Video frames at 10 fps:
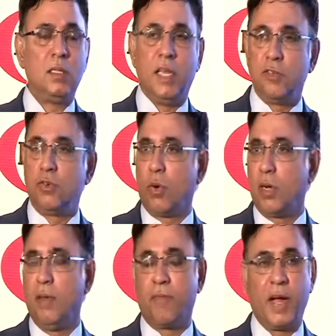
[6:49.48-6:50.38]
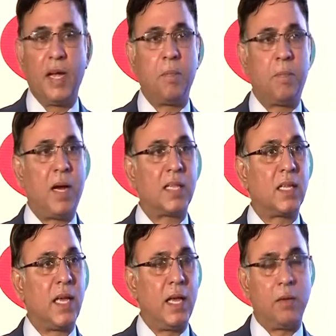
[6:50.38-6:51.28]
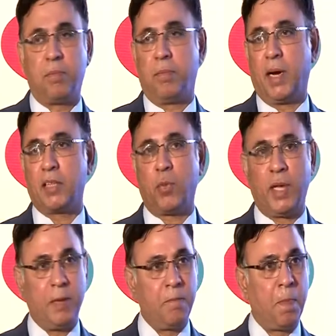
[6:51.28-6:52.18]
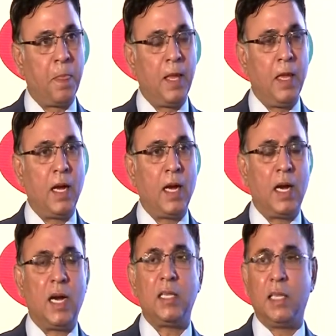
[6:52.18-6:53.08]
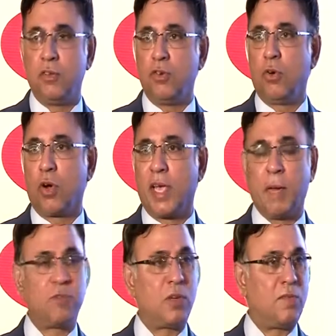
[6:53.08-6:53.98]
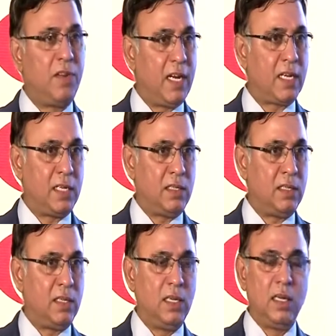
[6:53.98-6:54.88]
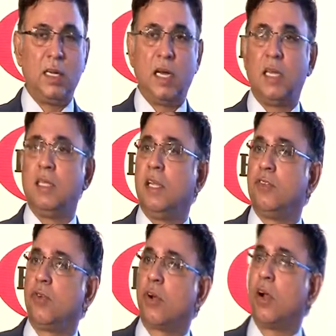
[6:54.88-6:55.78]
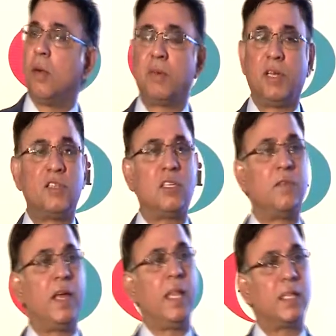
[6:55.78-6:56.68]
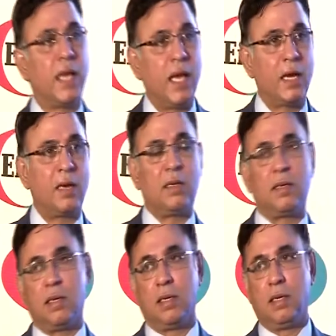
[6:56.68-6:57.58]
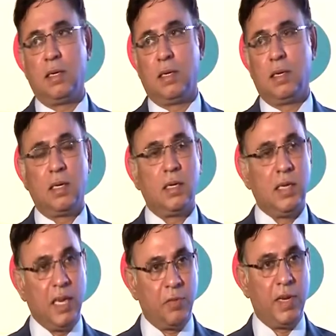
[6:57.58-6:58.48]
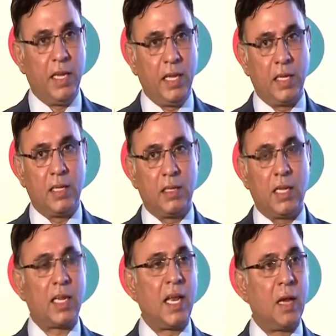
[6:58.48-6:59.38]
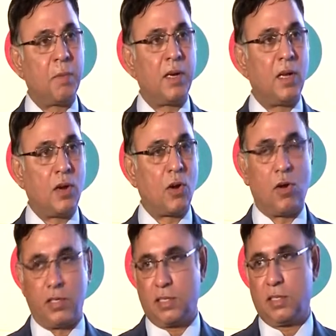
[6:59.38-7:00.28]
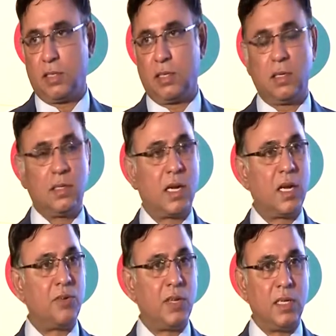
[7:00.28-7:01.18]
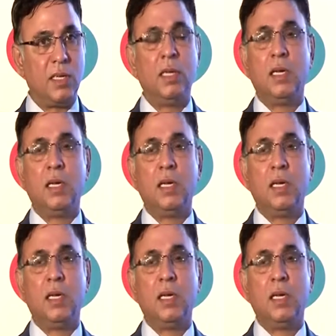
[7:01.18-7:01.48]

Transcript: There is no defined pathway, and there is no capture of data, and there is no comprehensive healthcare delivery that can happen across the country.